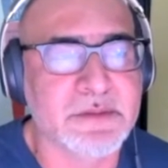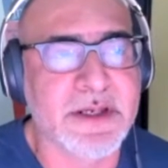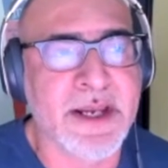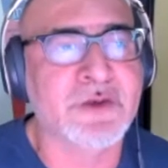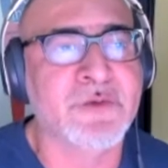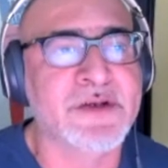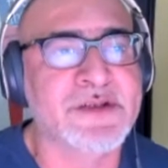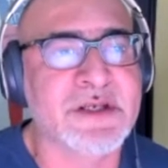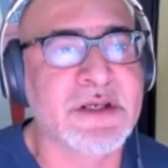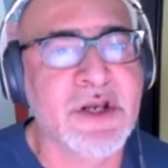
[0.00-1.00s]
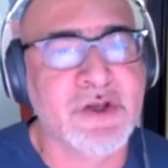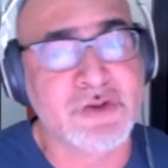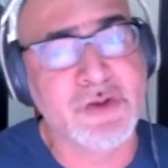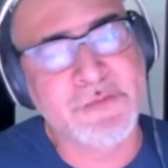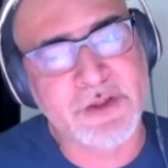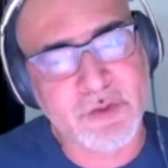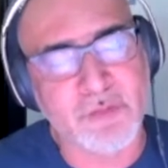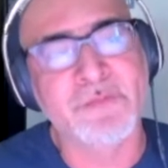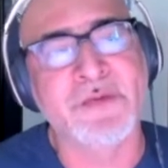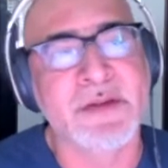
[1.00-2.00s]
accuracy, so you feel
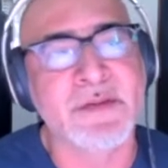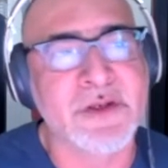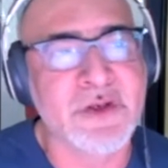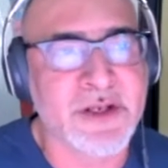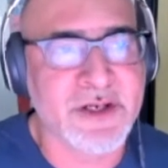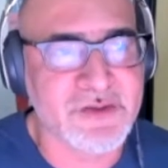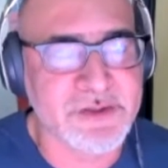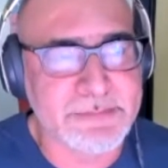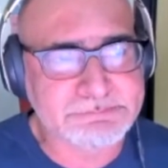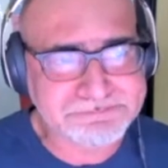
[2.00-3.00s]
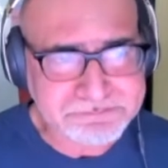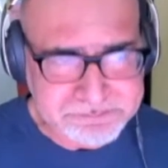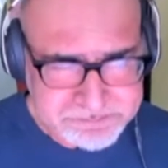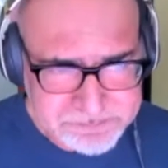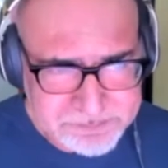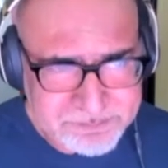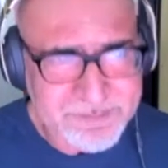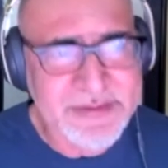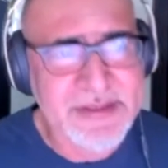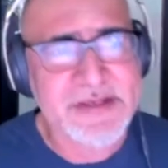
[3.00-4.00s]
confident that you can actually
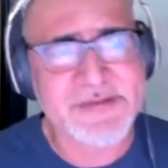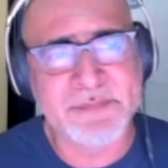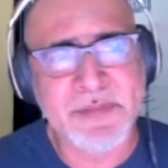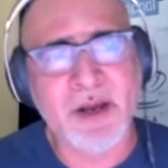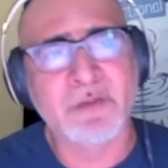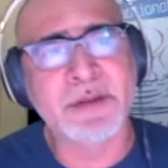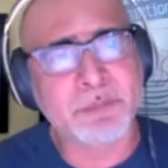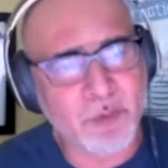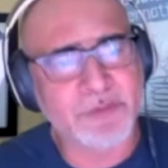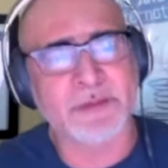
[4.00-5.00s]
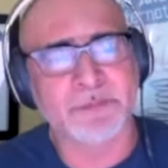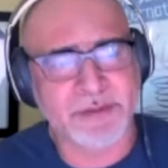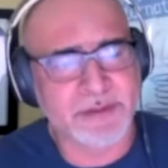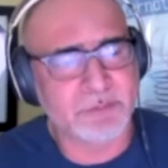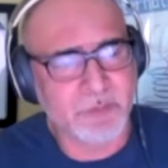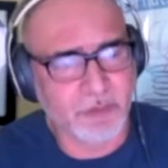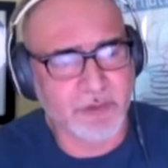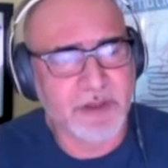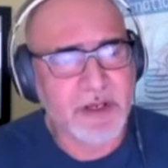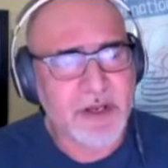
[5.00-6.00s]
somehow deploy that particular model.
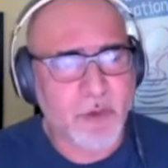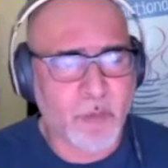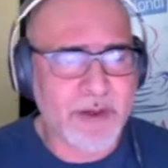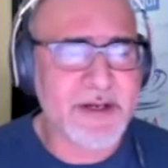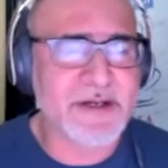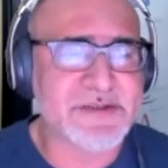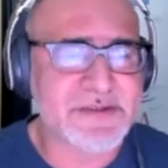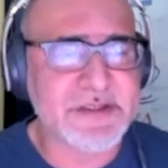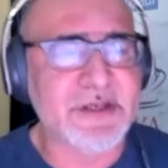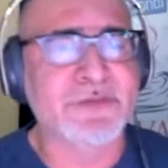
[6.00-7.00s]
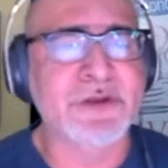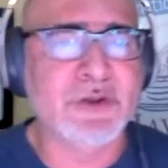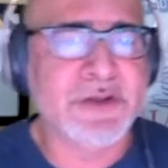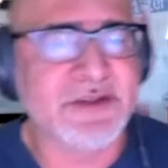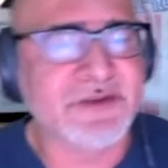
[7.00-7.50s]
Whereas if you look at the